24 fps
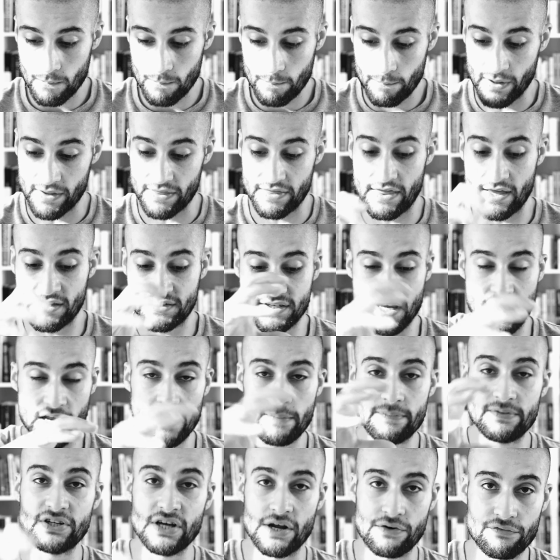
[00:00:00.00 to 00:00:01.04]
But there's going
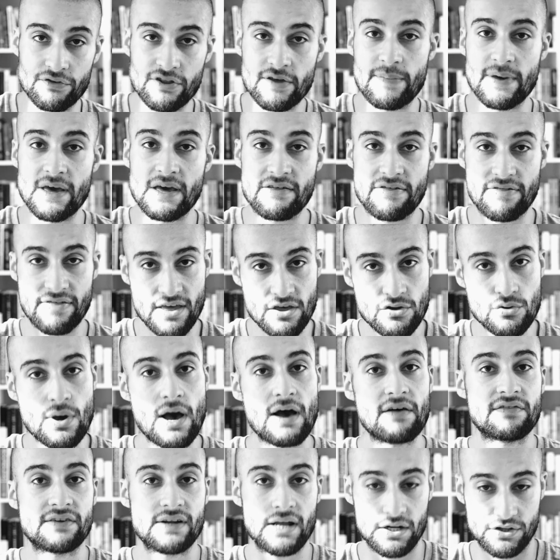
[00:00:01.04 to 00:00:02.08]
to generally be a thing you
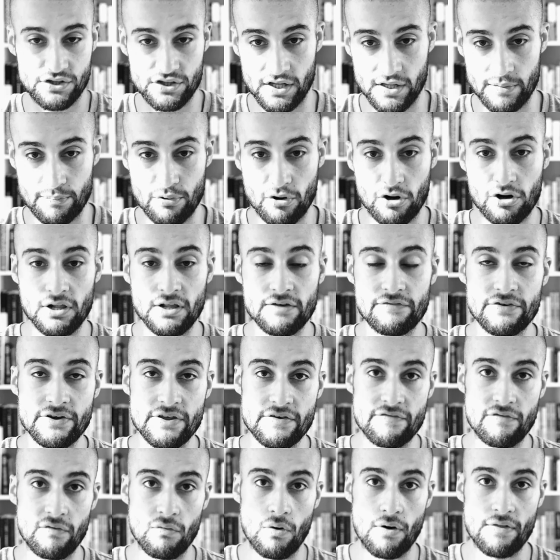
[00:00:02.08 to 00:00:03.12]
have a naturally
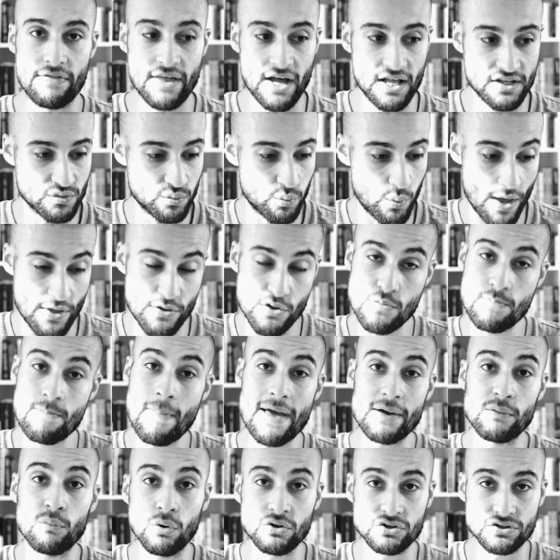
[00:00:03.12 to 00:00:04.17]
proclivity for, and that's where you
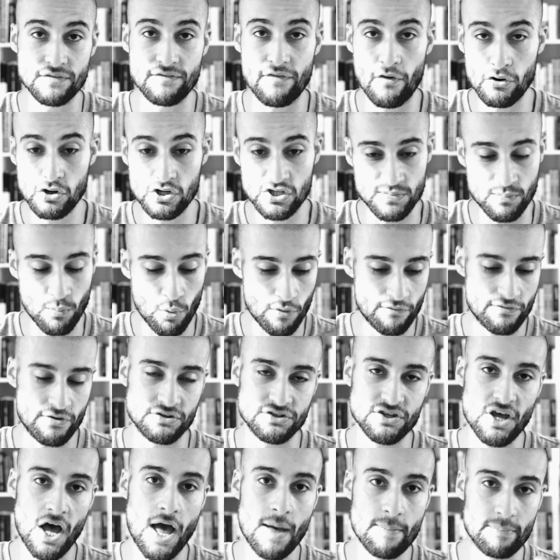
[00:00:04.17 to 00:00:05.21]
may want to focus more of your
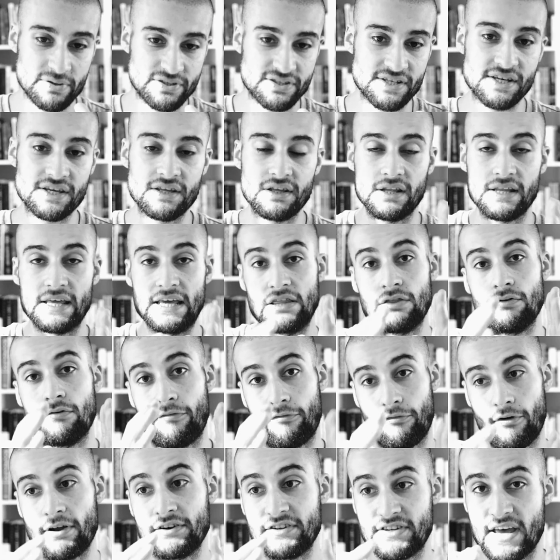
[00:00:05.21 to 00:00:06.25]
time, particularly in the
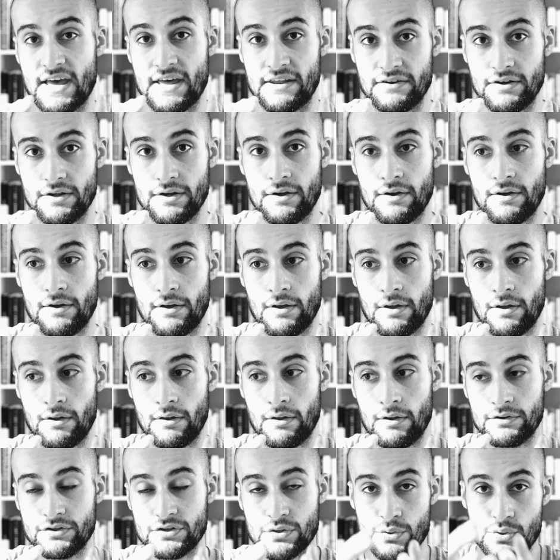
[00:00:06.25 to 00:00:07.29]
front end.
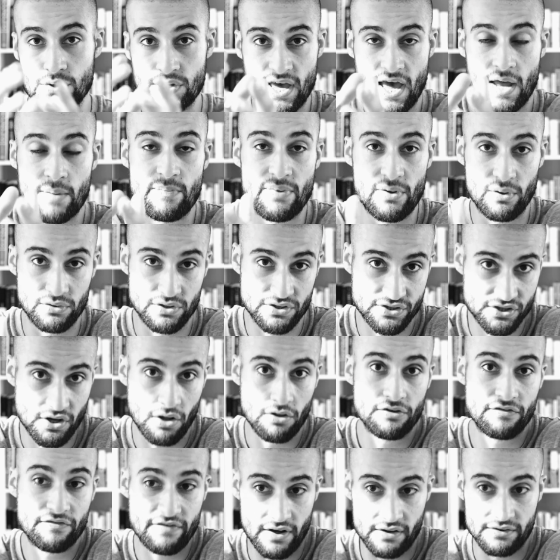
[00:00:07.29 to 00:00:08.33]
So you can build a
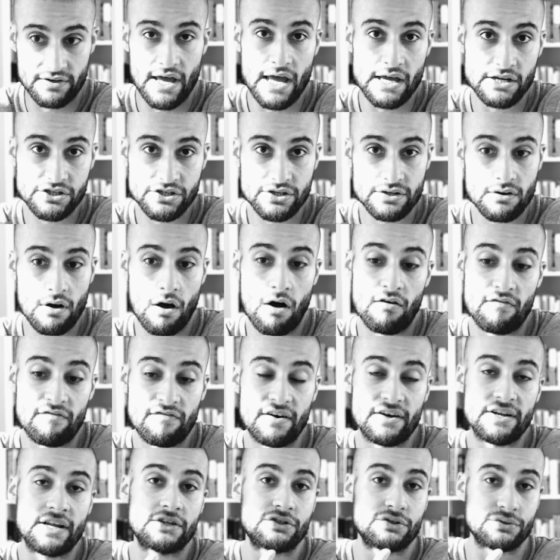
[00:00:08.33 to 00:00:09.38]
solid foundation of
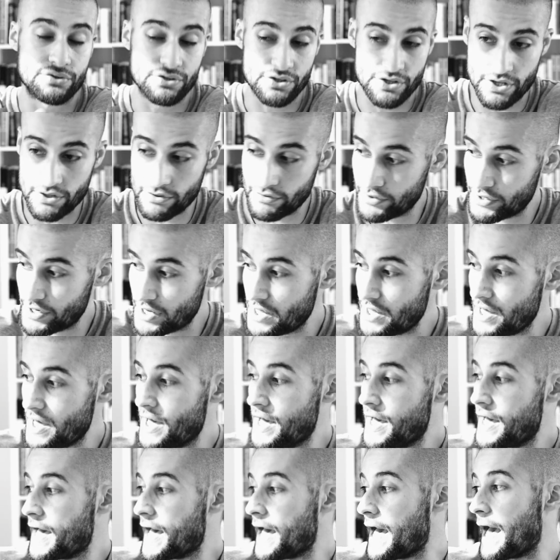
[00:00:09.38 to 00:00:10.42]
financial security
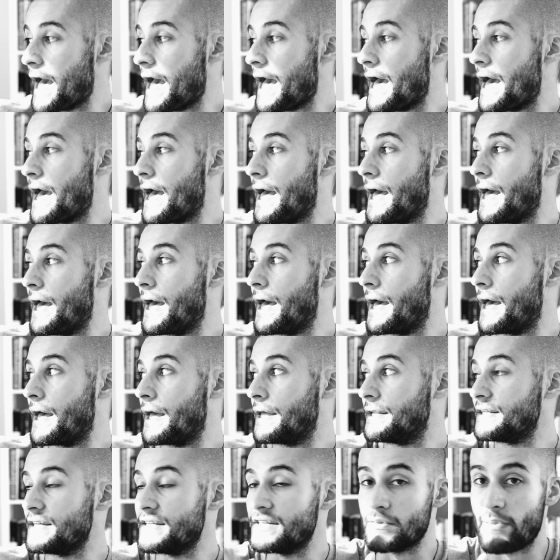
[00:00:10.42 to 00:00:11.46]

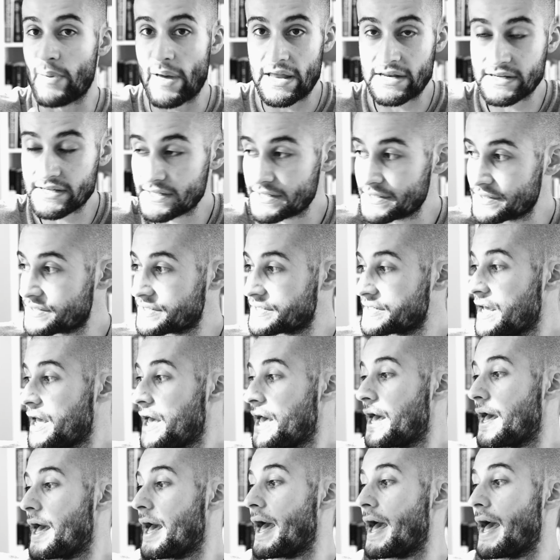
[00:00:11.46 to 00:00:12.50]
and independence
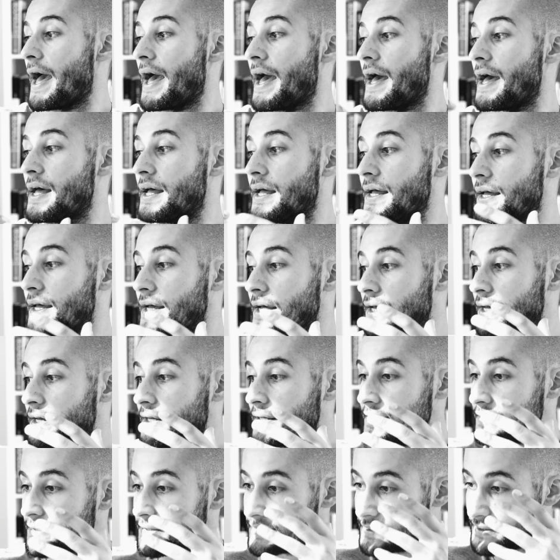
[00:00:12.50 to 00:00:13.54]

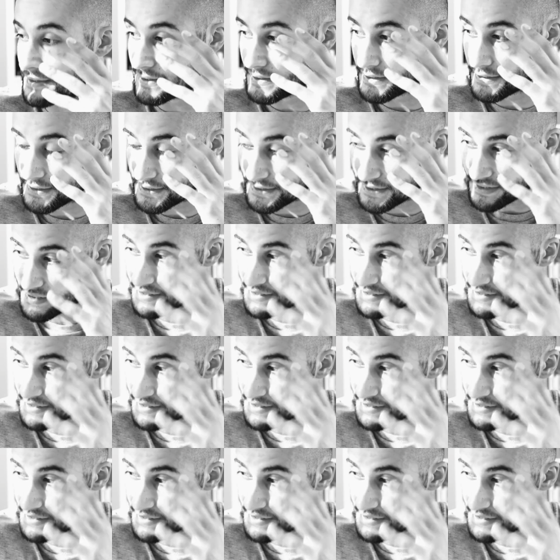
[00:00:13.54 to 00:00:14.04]
and the